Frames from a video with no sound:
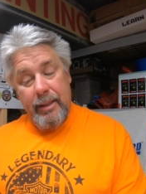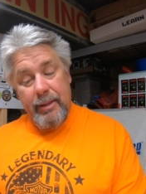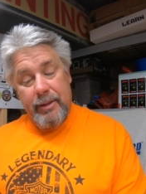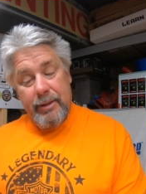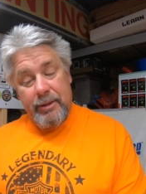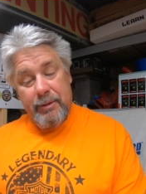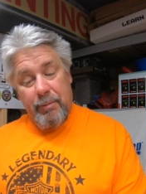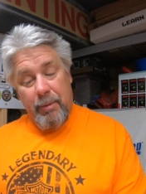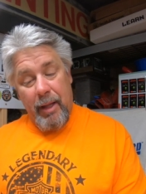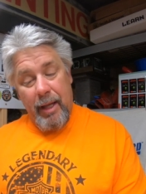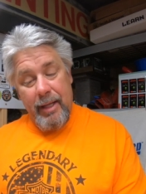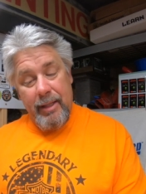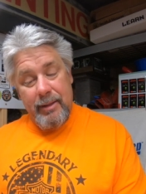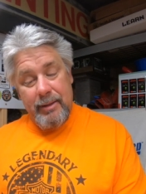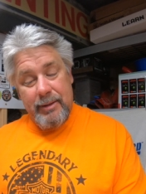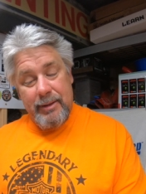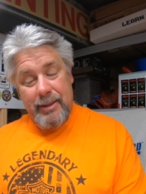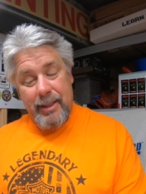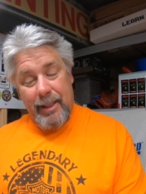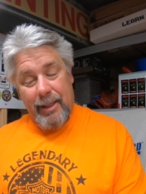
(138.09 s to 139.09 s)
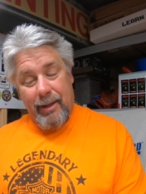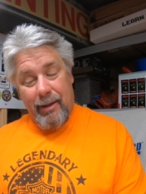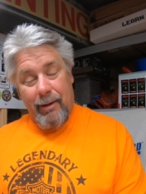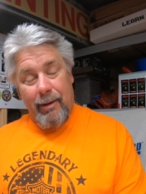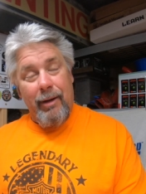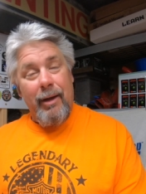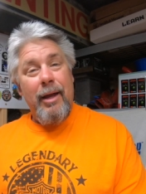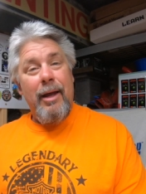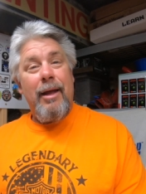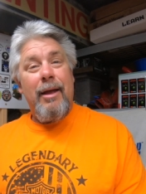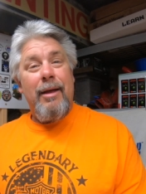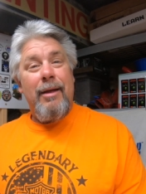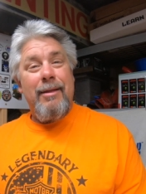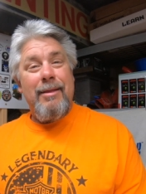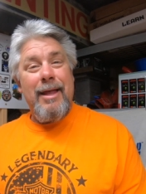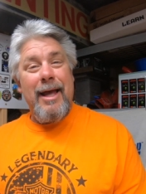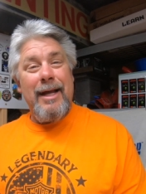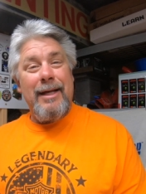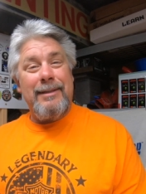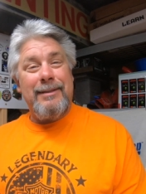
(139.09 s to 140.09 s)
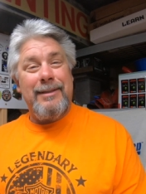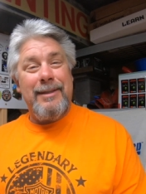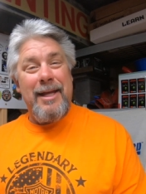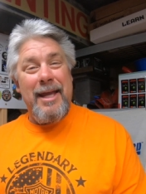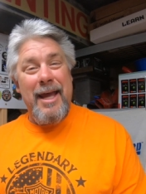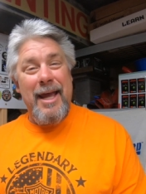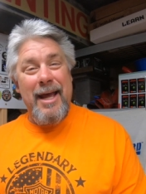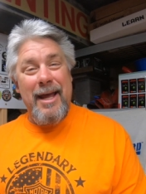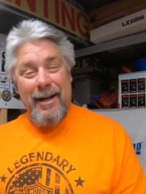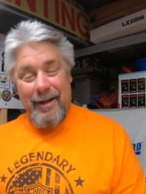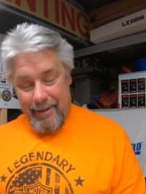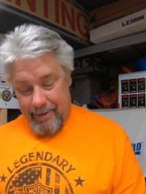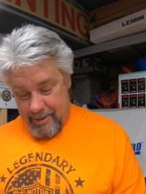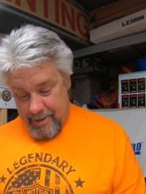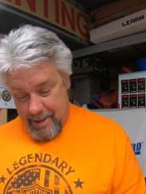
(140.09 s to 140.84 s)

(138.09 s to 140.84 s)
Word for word: display the sticker. Thanks, Ken.